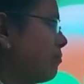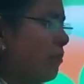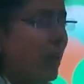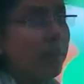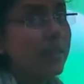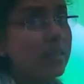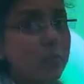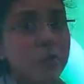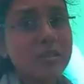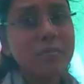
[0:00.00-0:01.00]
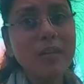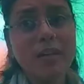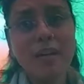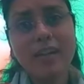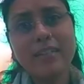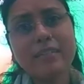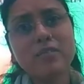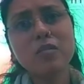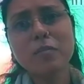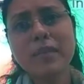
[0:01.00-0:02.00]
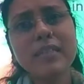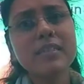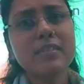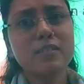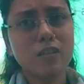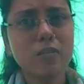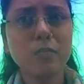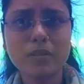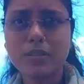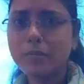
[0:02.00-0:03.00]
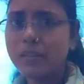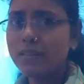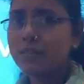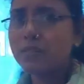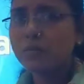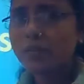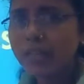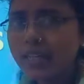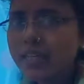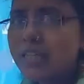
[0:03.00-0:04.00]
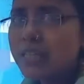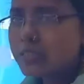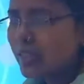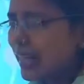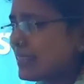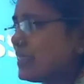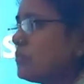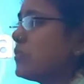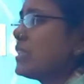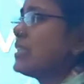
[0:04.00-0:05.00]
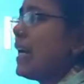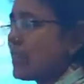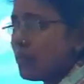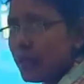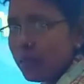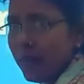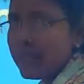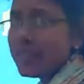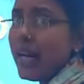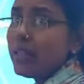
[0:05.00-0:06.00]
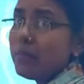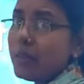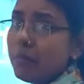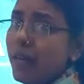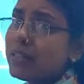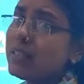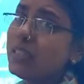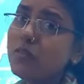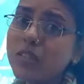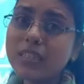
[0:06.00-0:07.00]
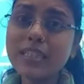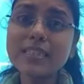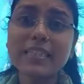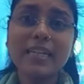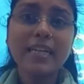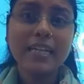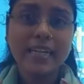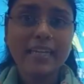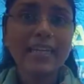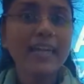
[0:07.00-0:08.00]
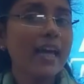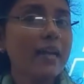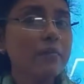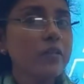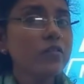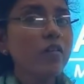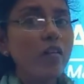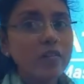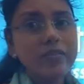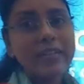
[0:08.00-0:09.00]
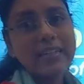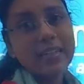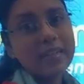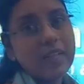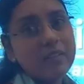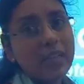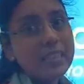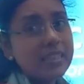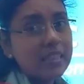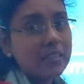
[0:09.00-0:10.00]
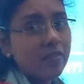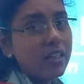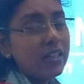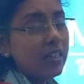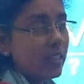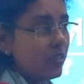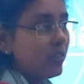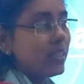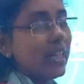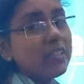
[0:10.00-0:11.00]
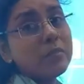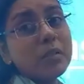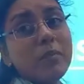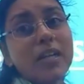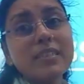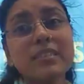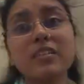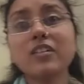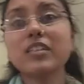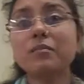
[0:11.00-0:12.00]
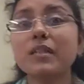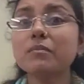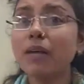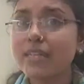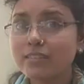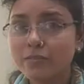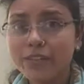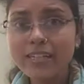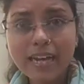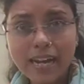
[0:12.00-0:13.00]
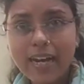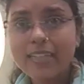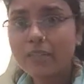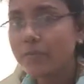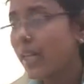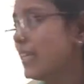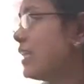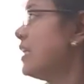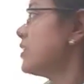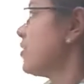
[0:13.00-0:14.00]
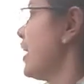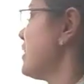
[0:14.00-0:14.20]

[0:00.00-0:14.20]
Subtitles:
maybe it's possible, and in some case it's not possible also. Okay, so let's see what is atomic mass. Atomic mass, the unit is AMU, or we can write down as 1 unit. Atomic mass is nothing but the mass of an atom, right? So let